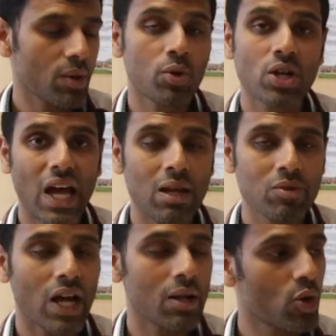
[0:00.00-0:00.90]
put a
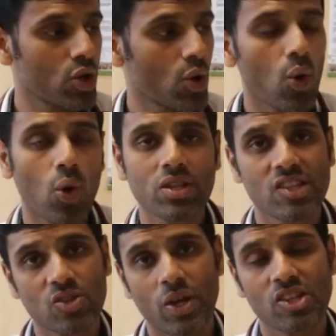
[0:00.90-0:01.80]
timer and I'm going to hold
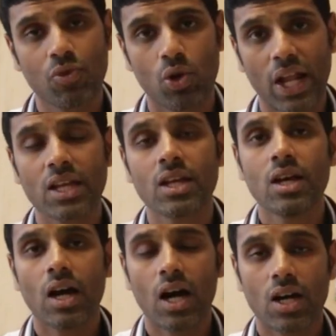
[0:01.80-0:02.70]
the squeeze for like
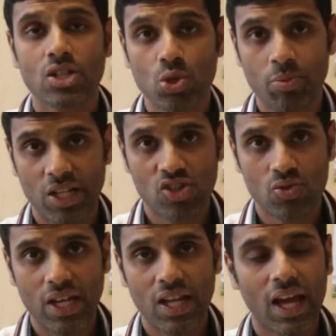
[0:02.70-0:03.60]
2 minutes
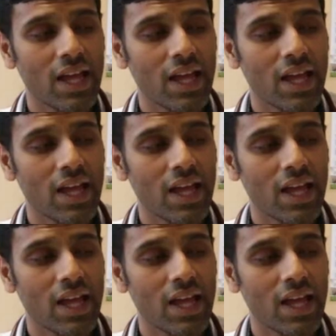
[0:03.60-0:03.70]
straight.